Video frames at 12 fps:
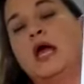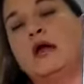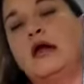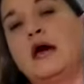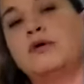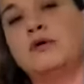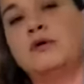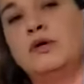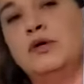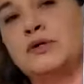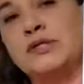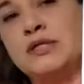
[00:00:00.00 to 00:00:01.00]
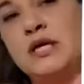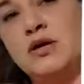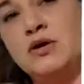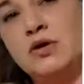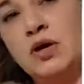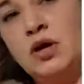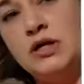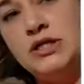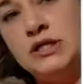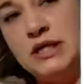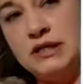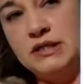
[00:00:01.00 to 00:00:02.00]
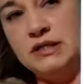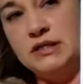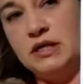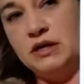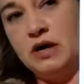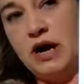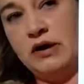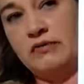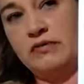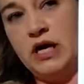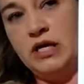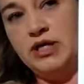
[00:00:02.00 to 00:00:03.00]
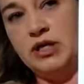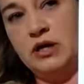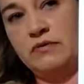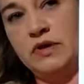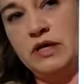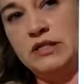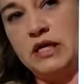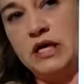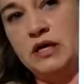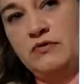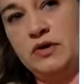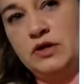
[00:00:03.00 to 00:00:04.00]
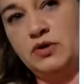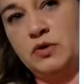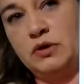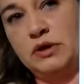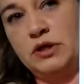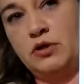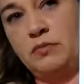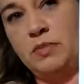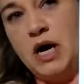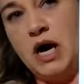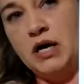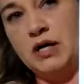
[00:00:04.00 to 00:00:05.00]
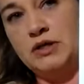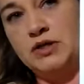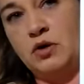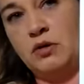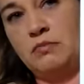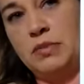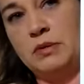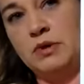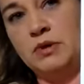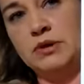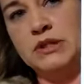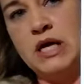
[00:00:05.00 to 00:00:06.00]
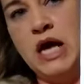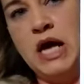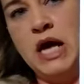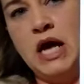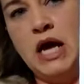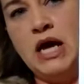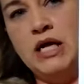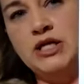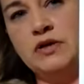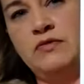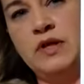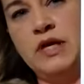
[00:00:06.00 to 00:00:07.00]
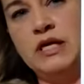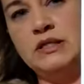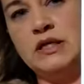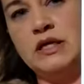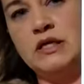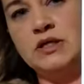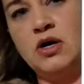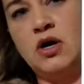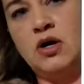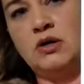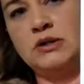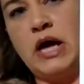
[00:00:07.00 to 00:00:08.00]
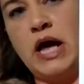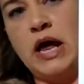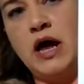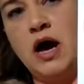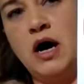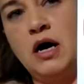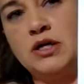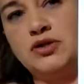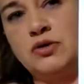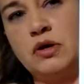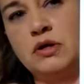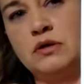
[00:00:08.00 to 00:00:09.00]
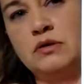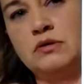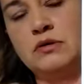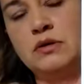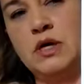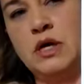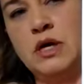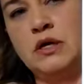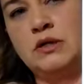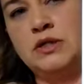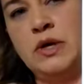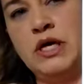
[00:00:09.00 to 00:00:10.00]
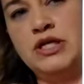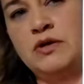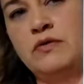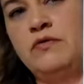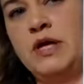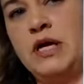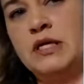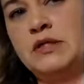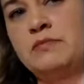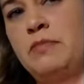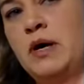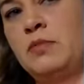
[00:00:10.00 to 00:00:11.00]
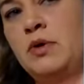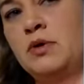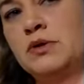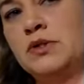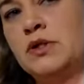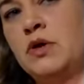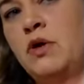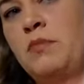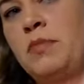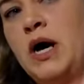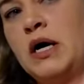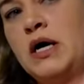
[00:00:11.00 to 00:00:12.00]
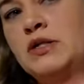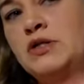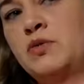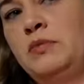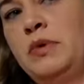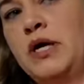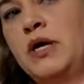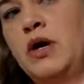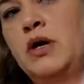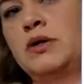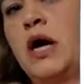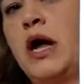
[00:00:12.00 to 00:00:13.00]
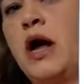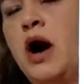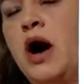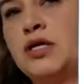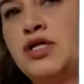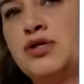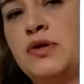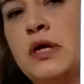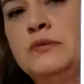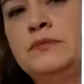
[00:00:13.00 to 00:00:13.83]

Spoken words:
Now you'll see your large intestines here have each of these individual little pockets or bubbles. Each of these is called a haustra. So each of these bubbles or pockets would be called a haustra.